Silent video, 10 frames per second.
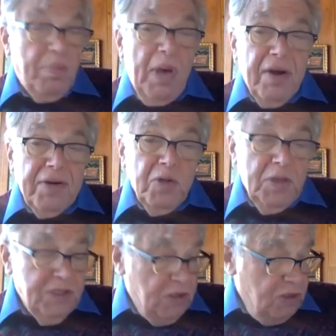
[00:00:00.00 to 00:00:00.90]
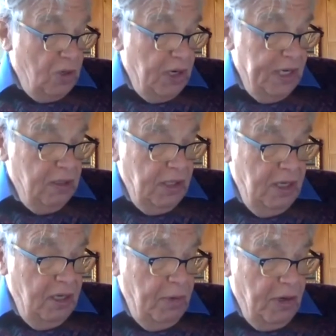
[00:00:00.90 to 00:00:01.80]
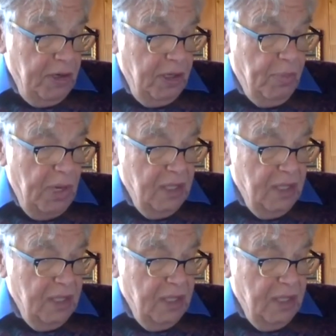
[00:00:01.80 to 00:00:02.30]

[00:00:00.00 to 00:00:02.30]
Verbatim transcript: The Paranoid Style in American